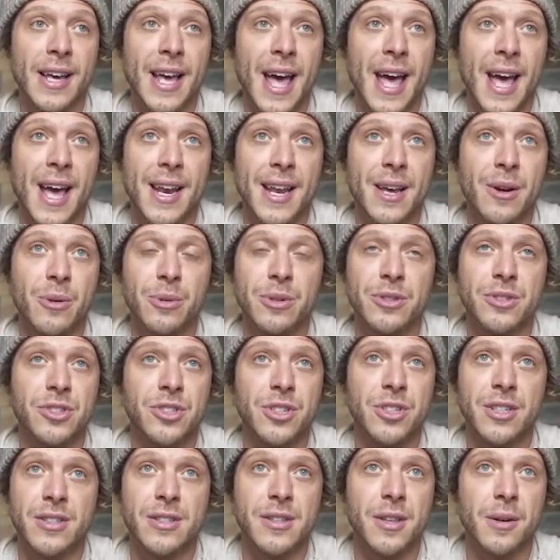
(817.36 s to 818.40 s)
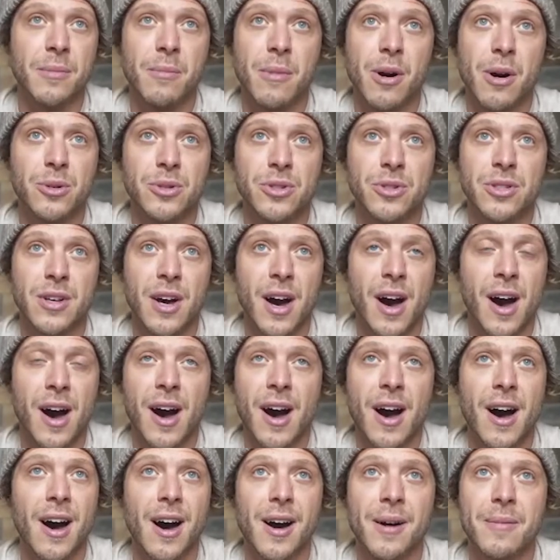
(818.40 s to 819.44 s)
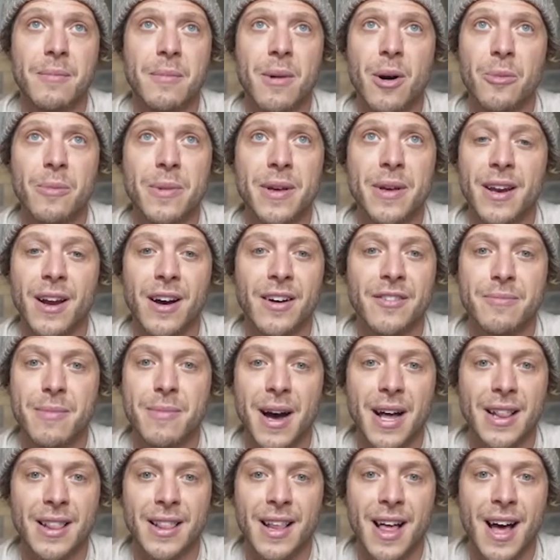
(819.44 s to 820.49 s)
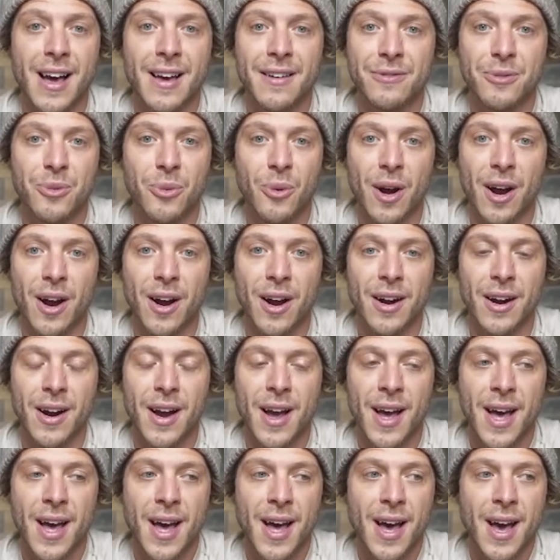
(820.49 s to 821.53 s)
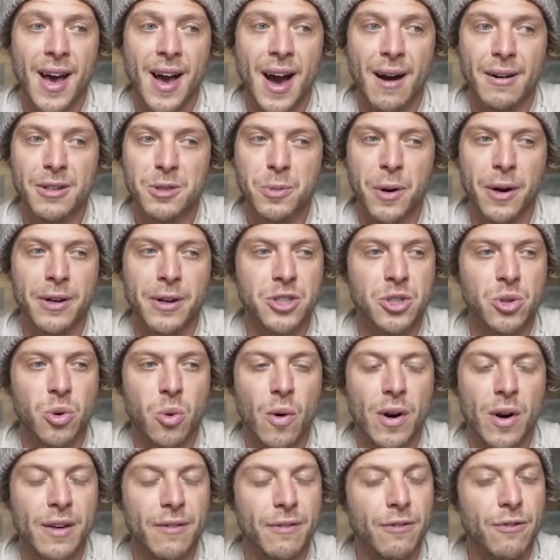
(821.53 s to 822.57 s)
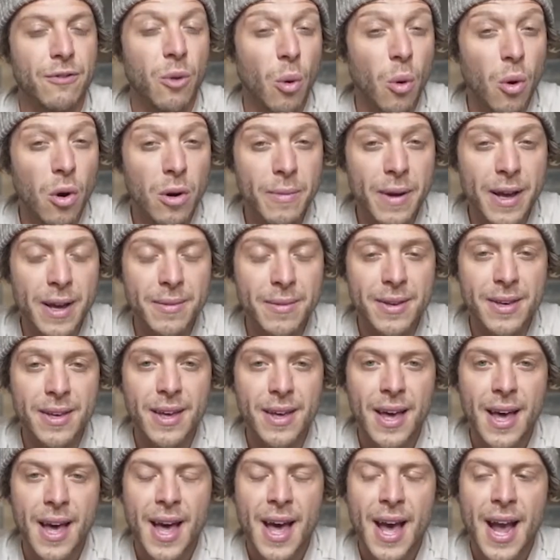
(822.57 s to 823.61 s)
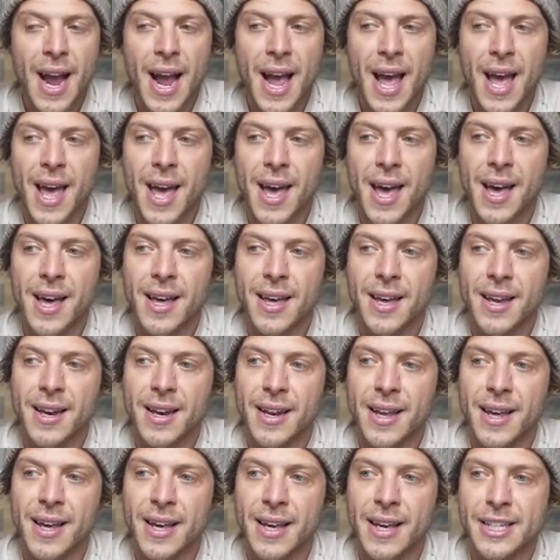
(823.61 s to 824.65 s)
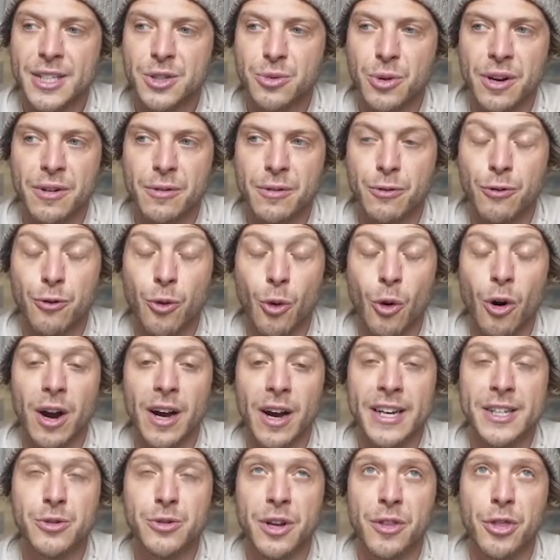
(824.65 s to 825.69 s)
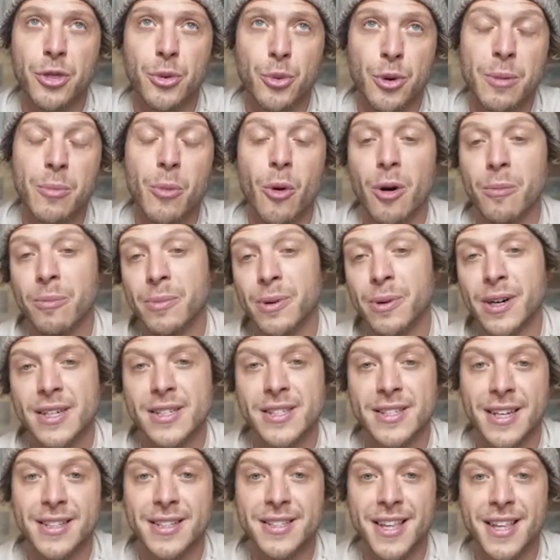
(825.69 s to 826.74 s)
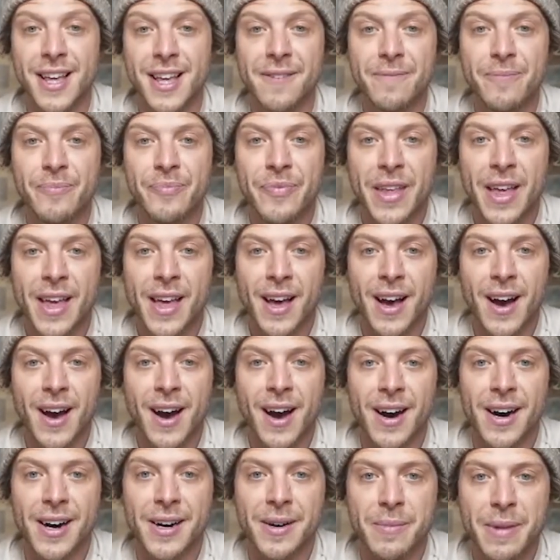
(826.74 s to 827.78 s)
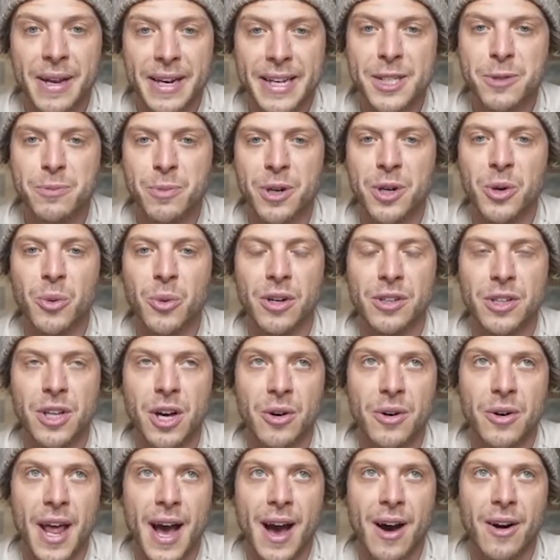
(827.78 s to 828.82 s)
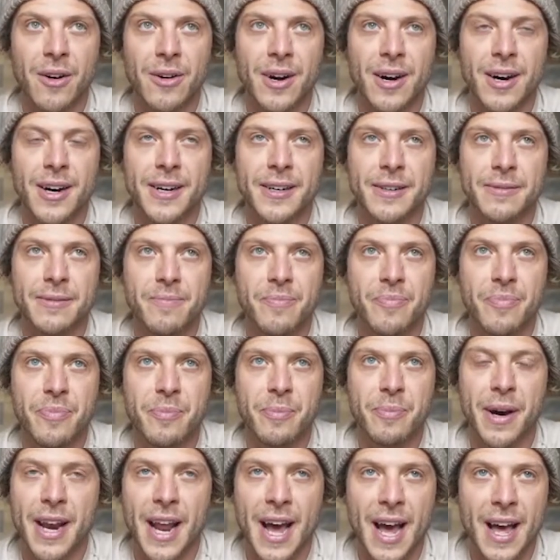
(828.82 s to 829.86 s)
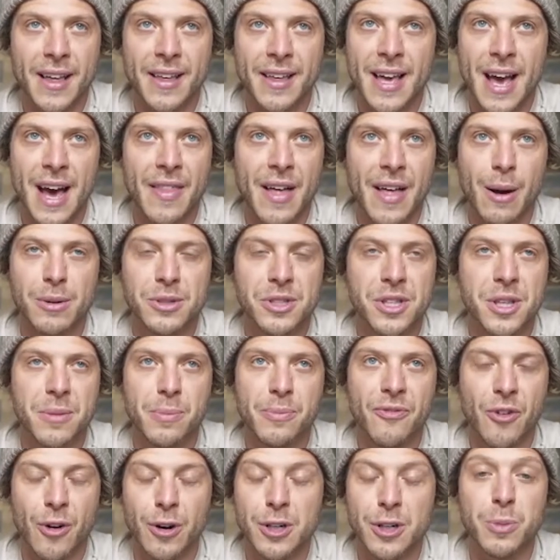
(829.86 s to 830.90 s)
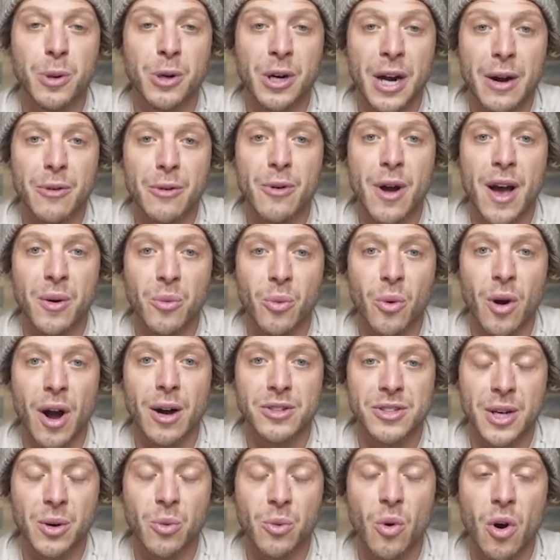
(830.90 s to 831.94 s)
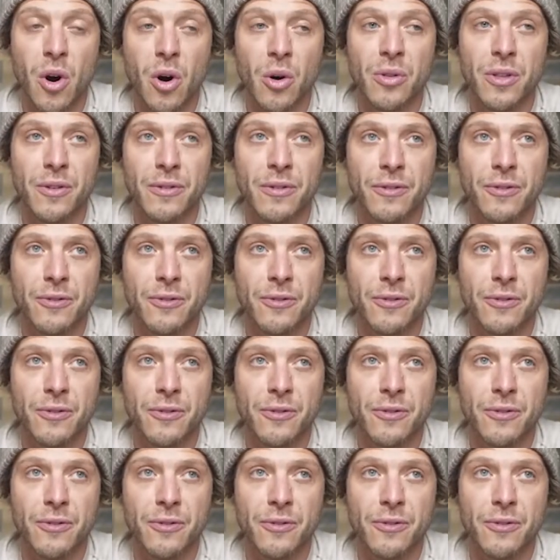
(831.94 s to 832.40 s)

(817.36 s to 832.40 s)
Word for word: and it was just the most aha moment of my life where I was probably 24 maybe. And he's written four, he's written three more books since then. Mm-hmm. Um, and he's pretty well known now. Um, but yeah, that was the first book I read where I was like, whoa, the,